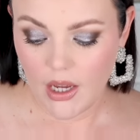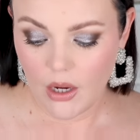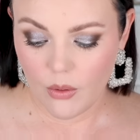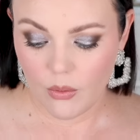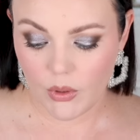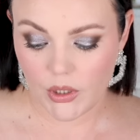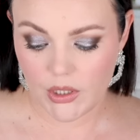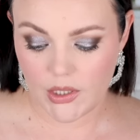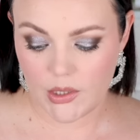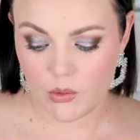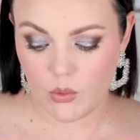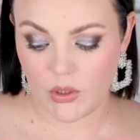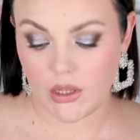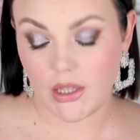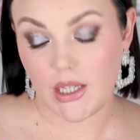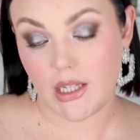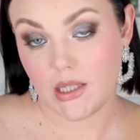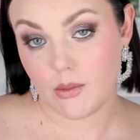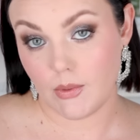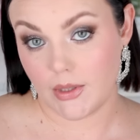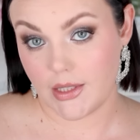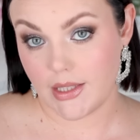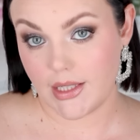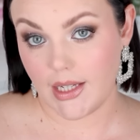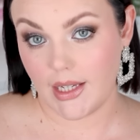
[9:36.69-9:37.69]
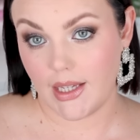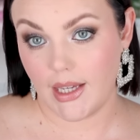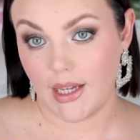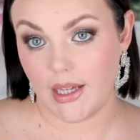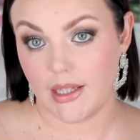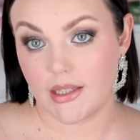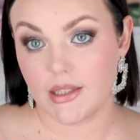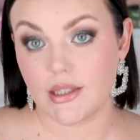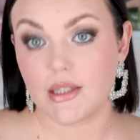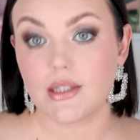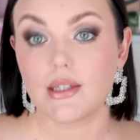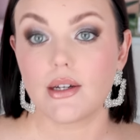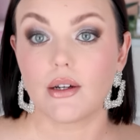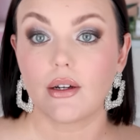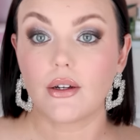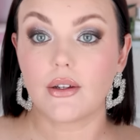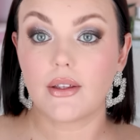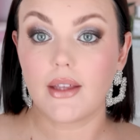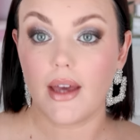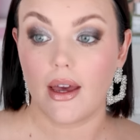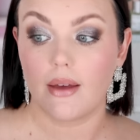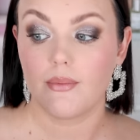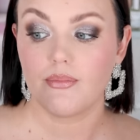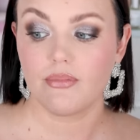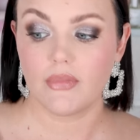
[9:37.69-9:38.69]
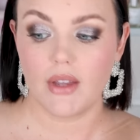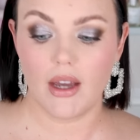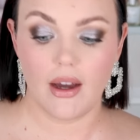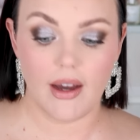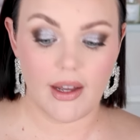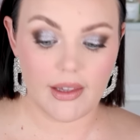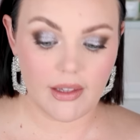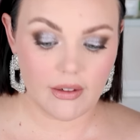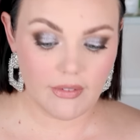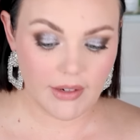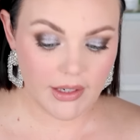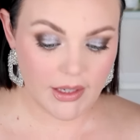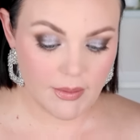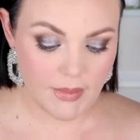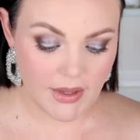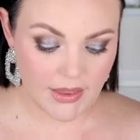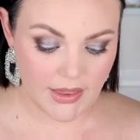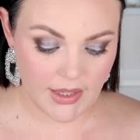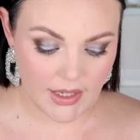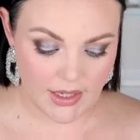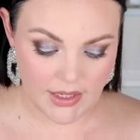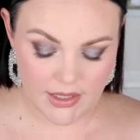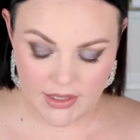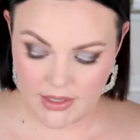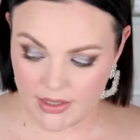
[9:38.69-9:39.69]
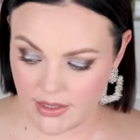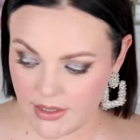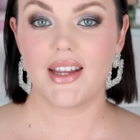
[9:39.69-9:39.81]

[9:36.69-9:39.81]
Whereas with these ones I can. So yeah, highly recommend these.